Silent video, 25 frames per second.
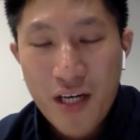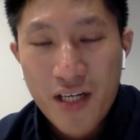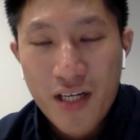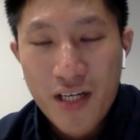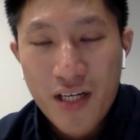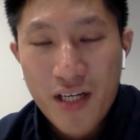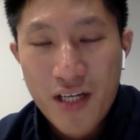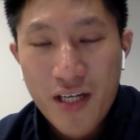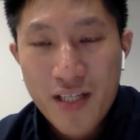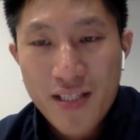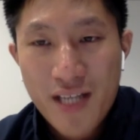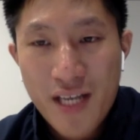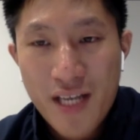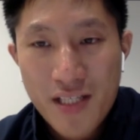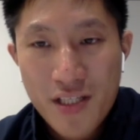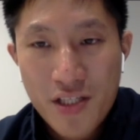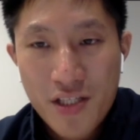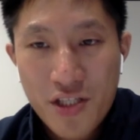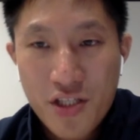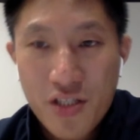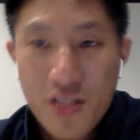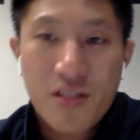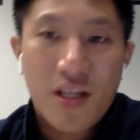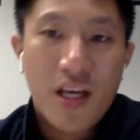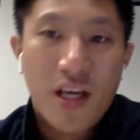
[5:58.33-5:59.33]
practice test
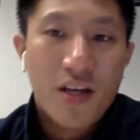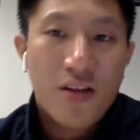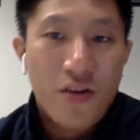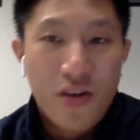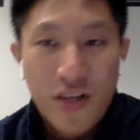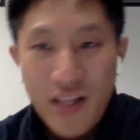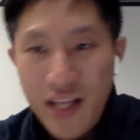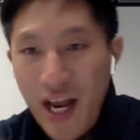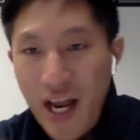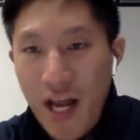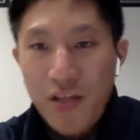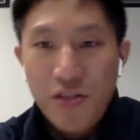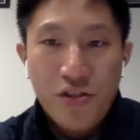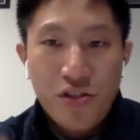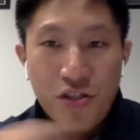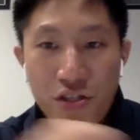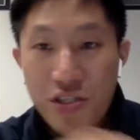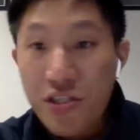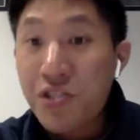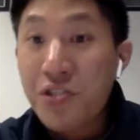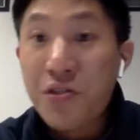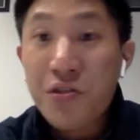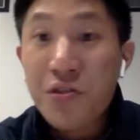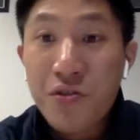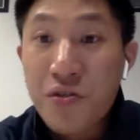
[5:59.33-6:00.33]
and just like look at the answer,
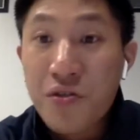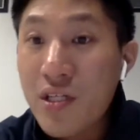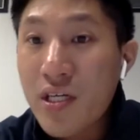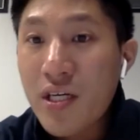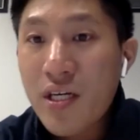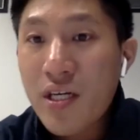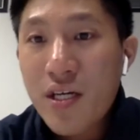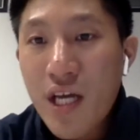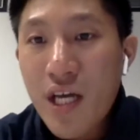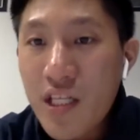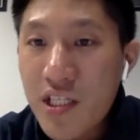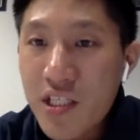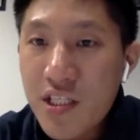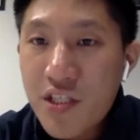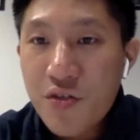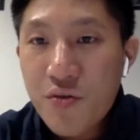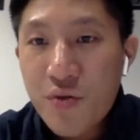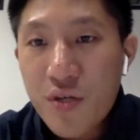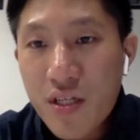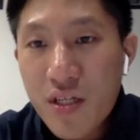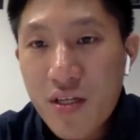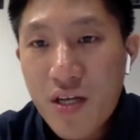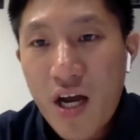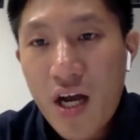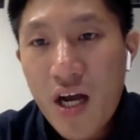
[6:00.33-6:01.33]
just circle it and do
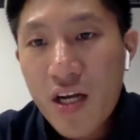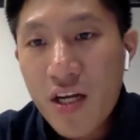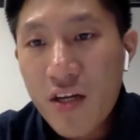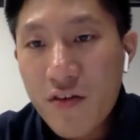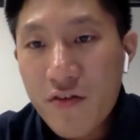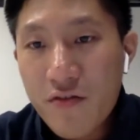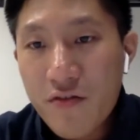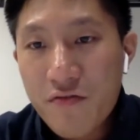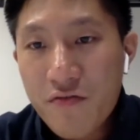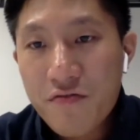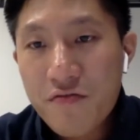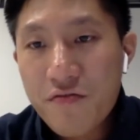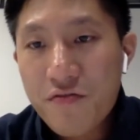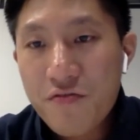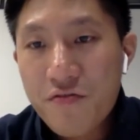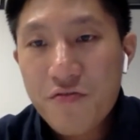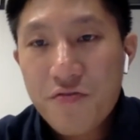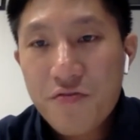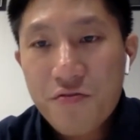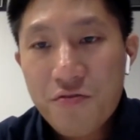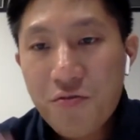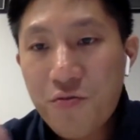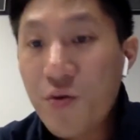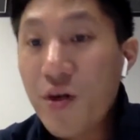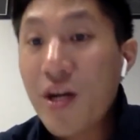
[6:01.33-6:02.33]
it kind of
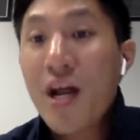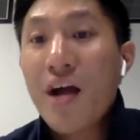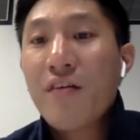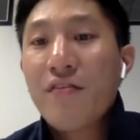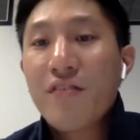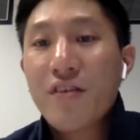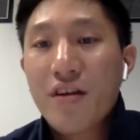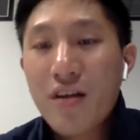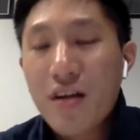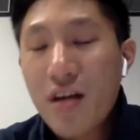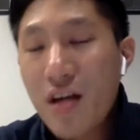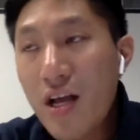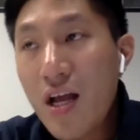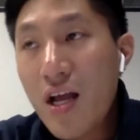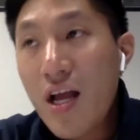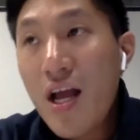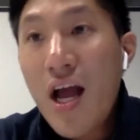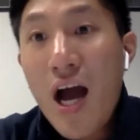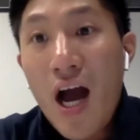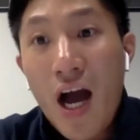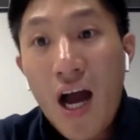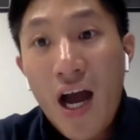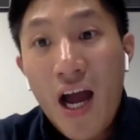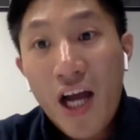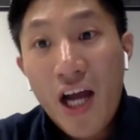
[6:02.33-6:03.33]
whatever.
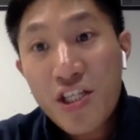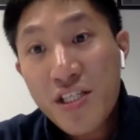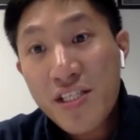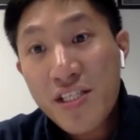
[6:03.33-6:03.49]
I actually